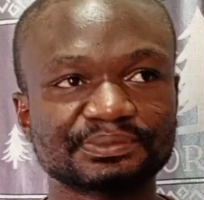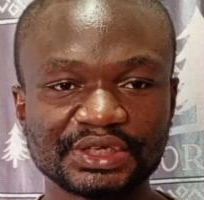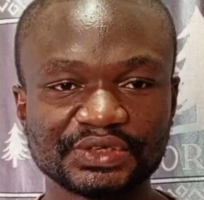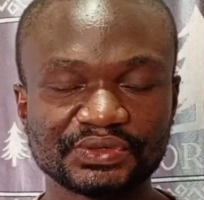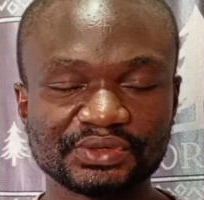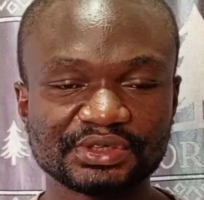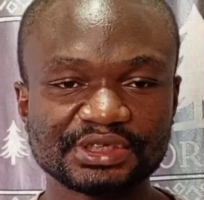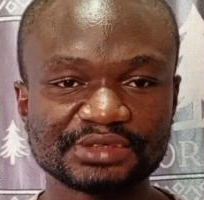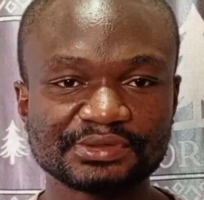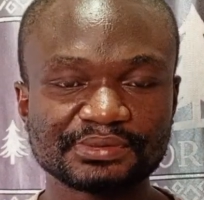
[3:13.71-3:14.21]

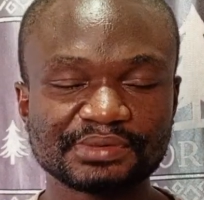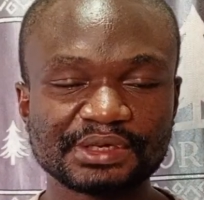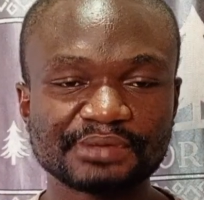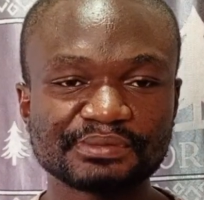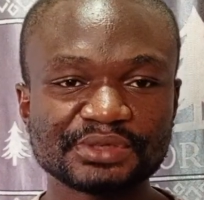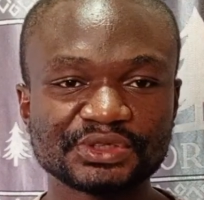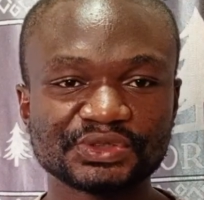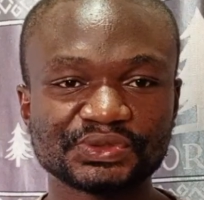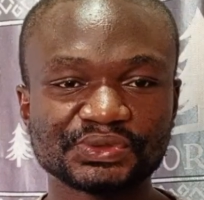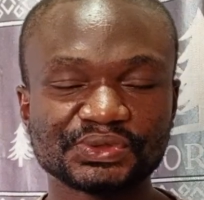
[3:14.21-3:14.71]
So these people, I
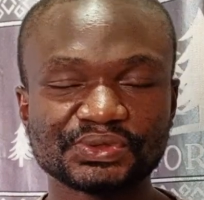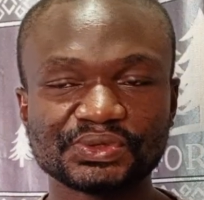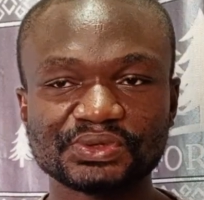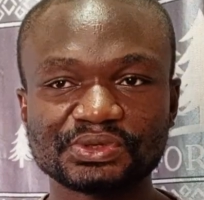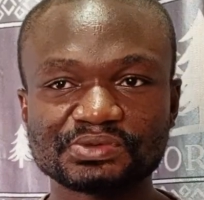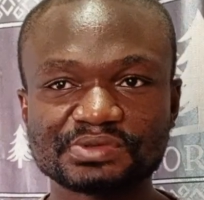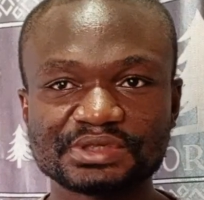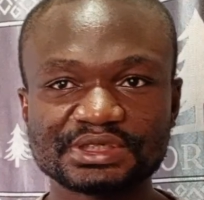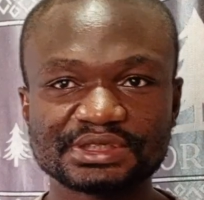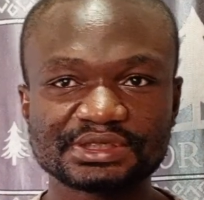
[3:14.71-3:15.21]
make sure
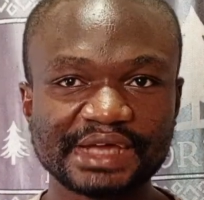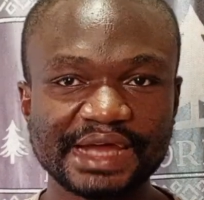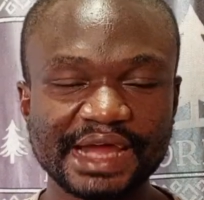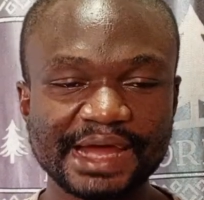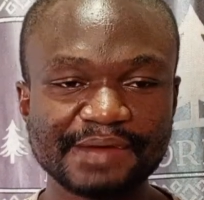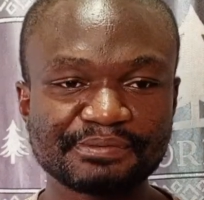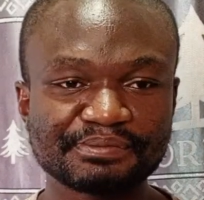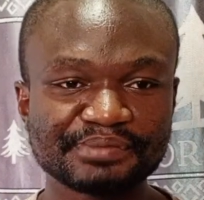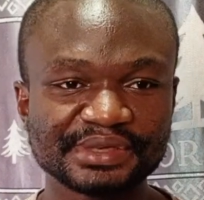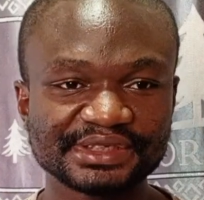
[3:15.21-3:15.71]
always I
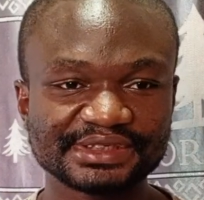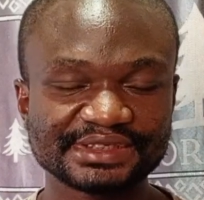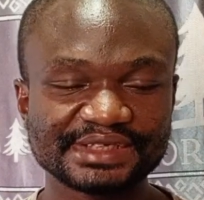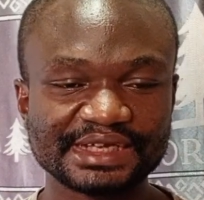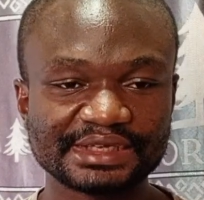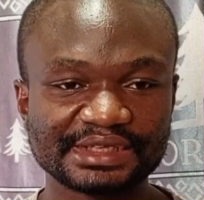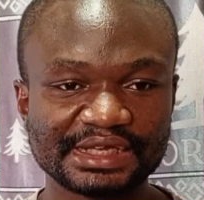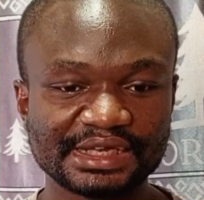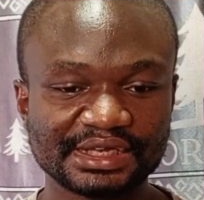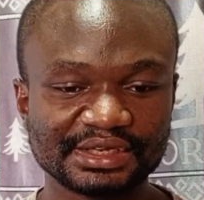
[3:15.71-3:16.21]
meet
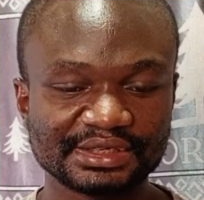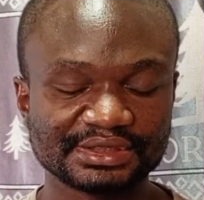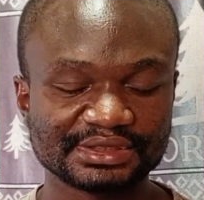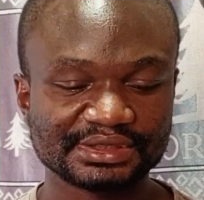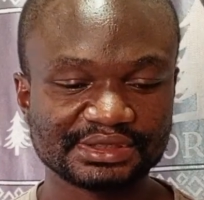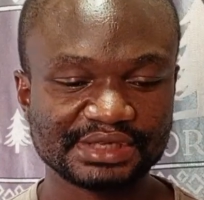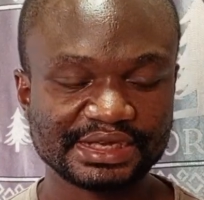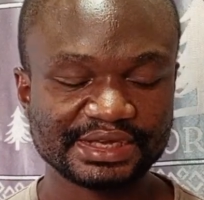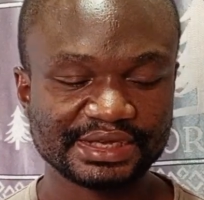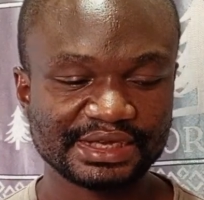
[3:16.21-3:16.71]
their target,
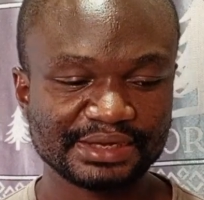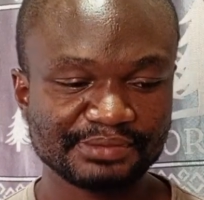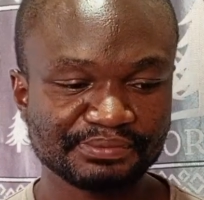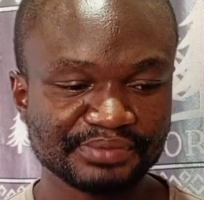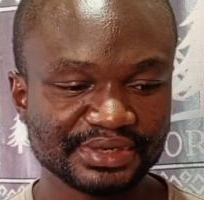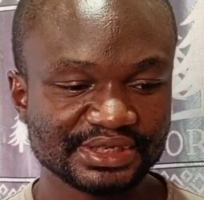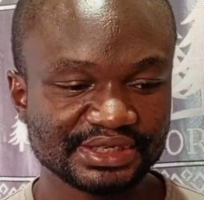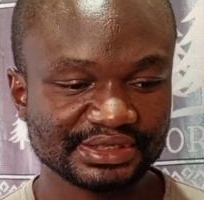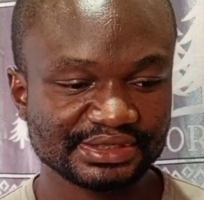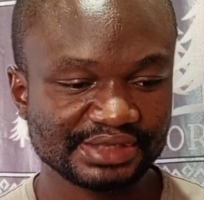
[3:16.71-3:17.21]
like I
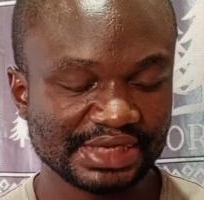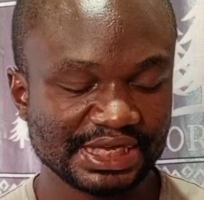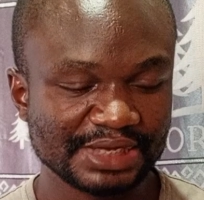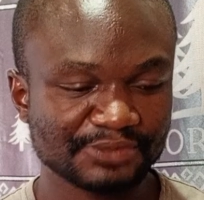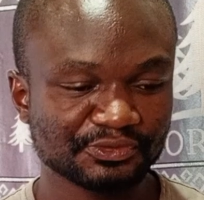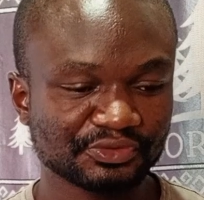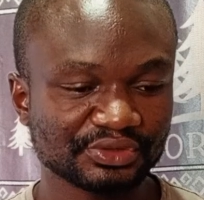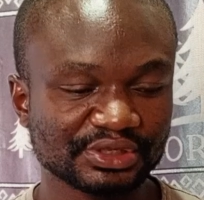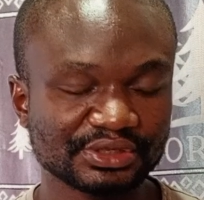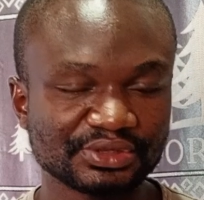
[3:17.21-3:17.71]
meet the
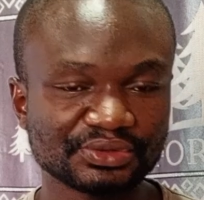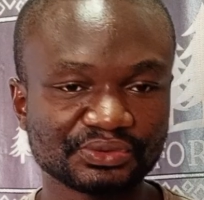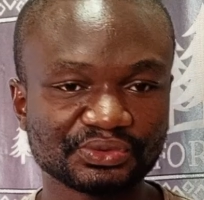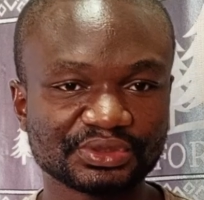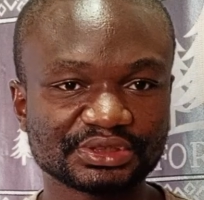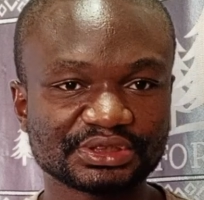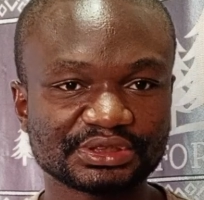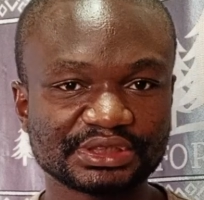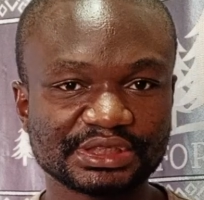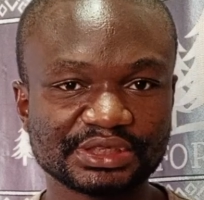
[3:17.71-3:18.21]
time within
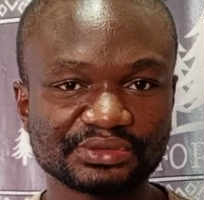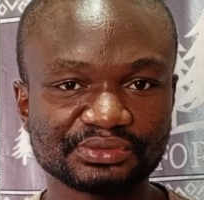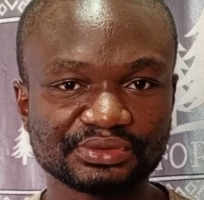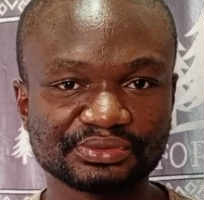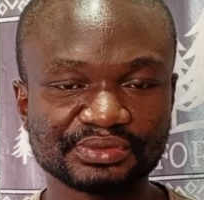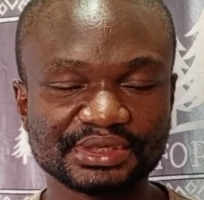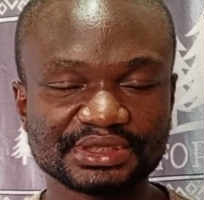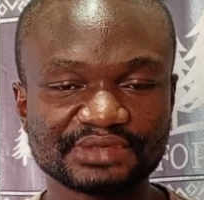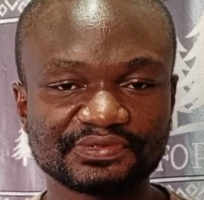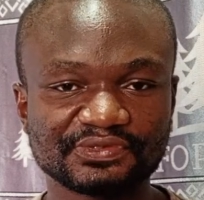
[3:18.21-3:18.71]
which they
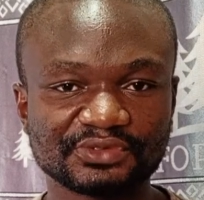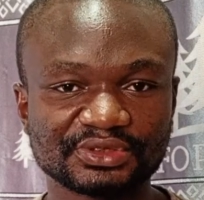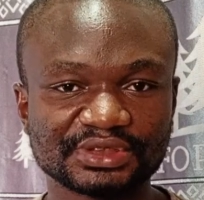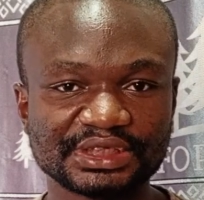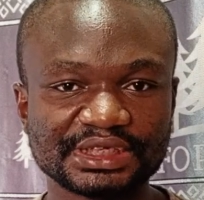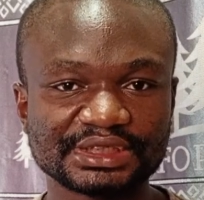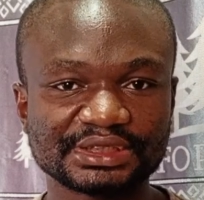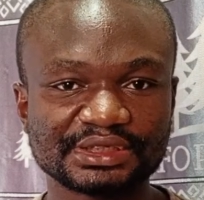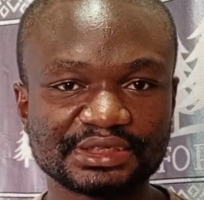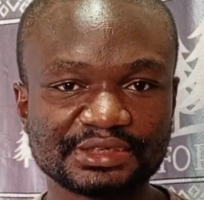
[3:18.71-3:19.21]
request for
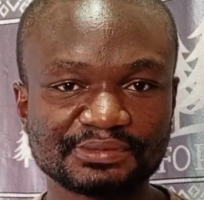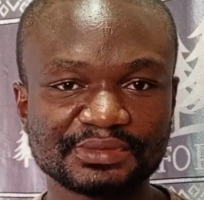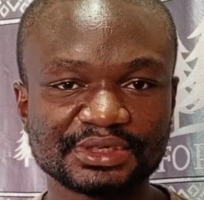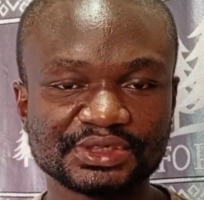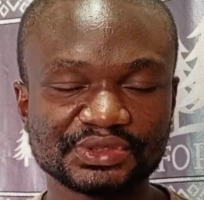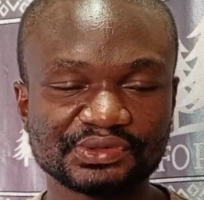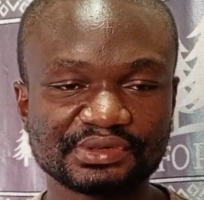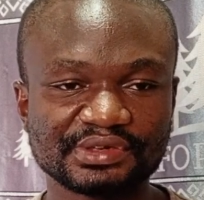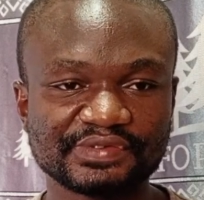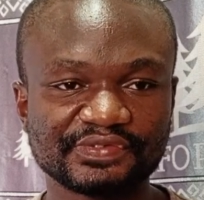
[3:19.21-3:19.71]
such animals
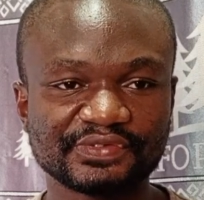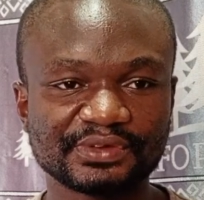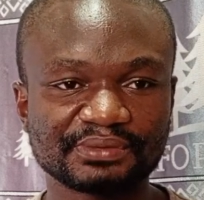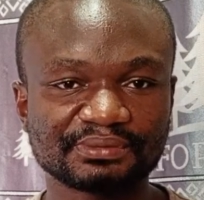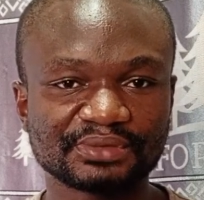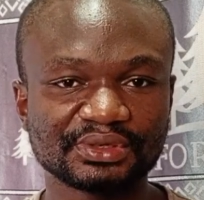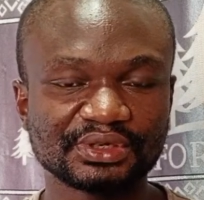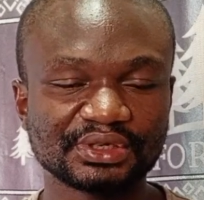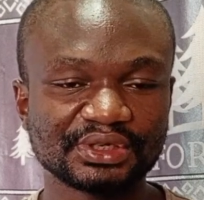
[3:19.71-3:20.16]
on the farm.